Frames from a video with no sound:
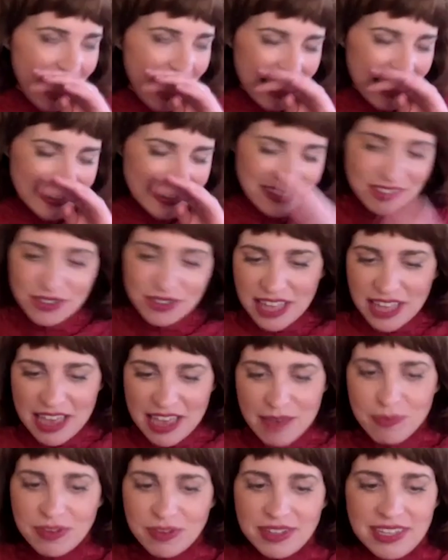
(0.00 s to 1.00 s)
still can't
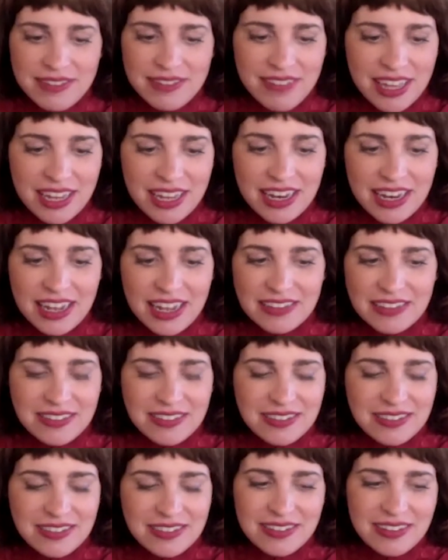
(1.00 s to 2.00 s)
believe it.
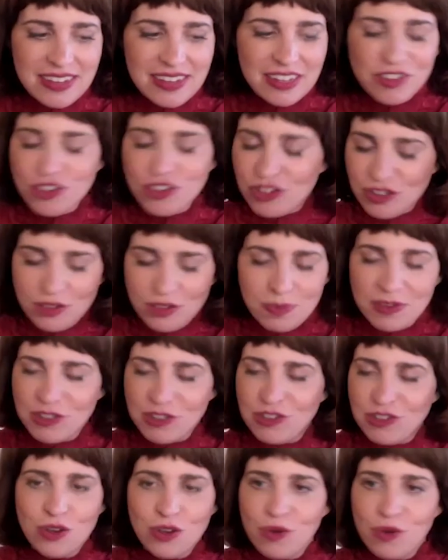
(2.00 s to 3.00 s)
It's just been
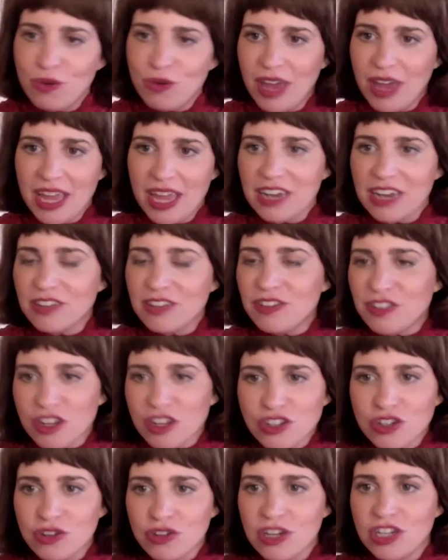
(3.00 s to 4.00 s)
so great. It's such a
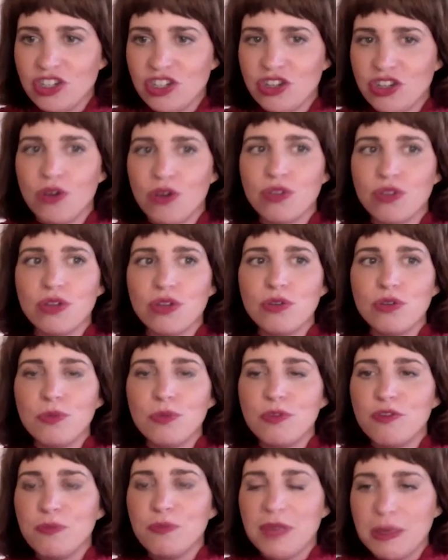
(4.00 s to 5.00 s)
great show. The group
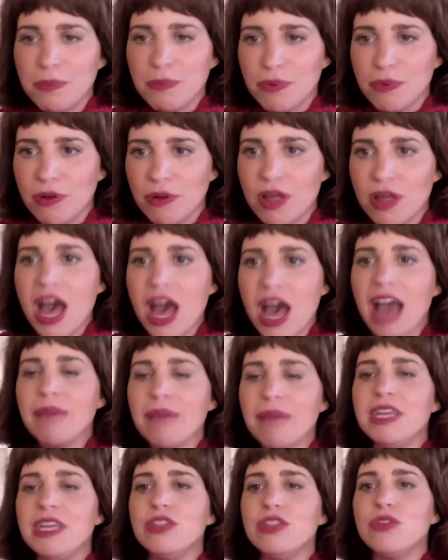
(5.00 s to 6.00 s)
of people,
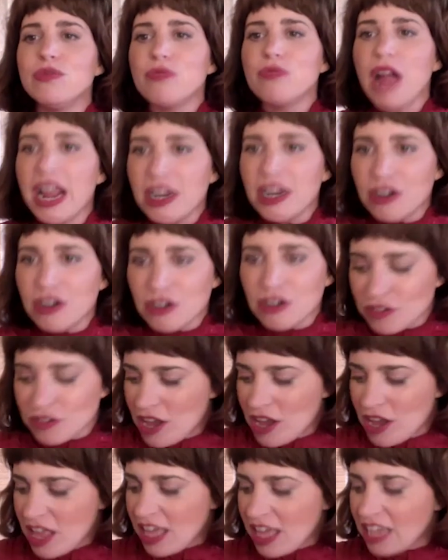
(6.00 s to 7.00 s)
the writers,
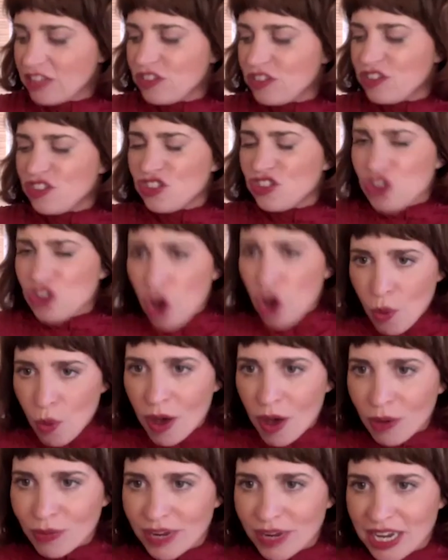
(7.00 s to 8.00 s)
it's so
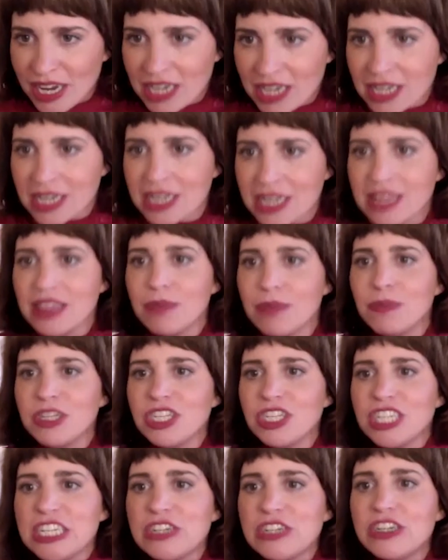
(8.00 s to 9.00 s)
well written. The
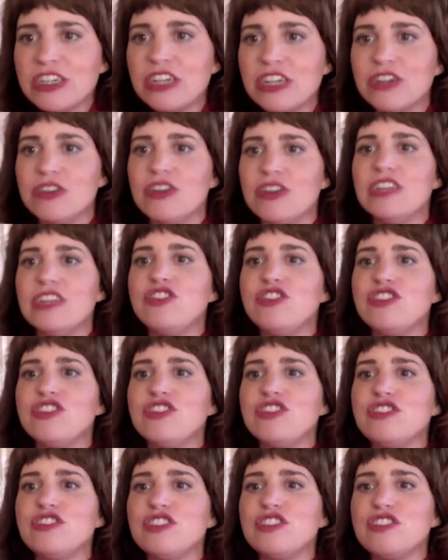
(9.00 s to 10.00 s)
material is
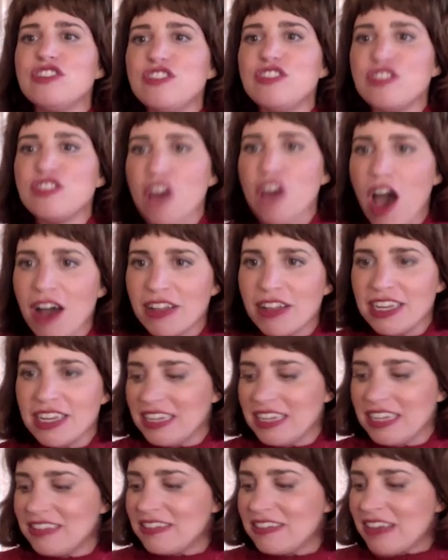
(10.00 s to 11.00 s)
just solid.
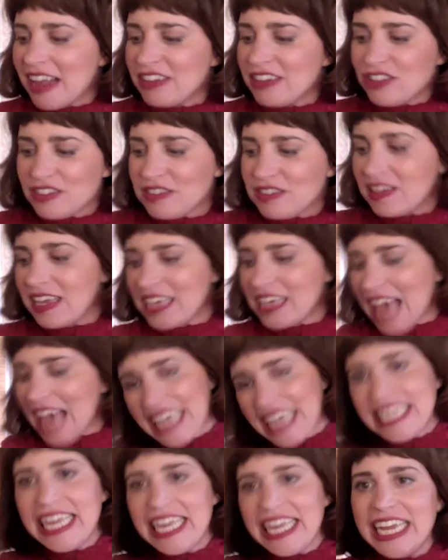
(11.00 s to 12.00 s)
It's not just like a
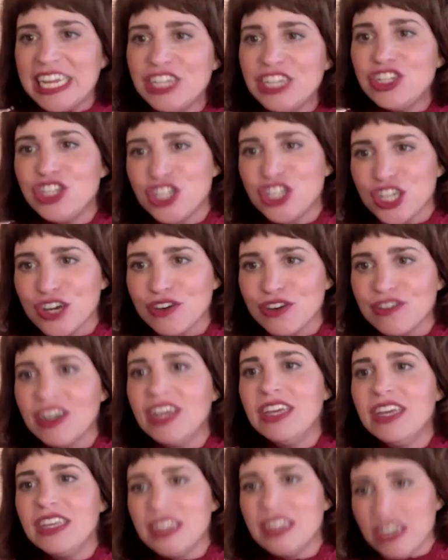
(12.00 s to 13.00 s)
kid's show,
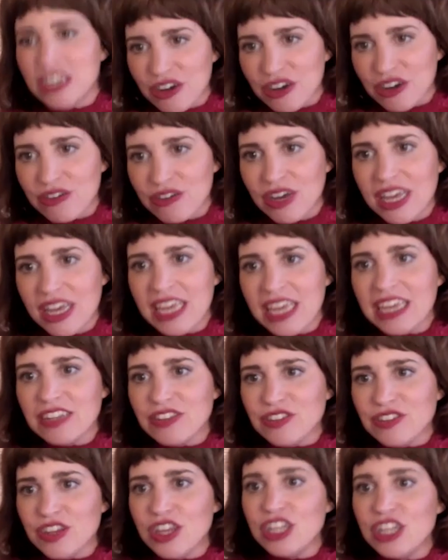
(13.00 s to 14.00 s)
it's
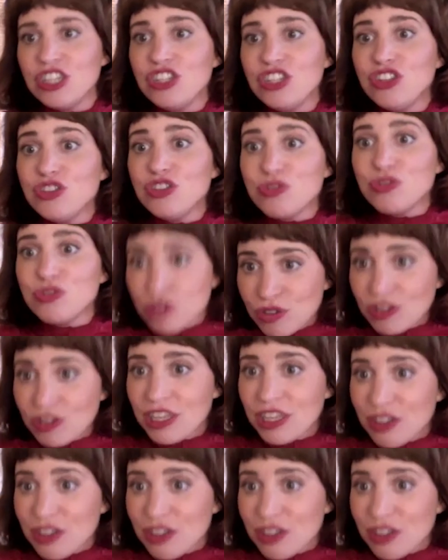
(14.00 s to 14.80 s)
truly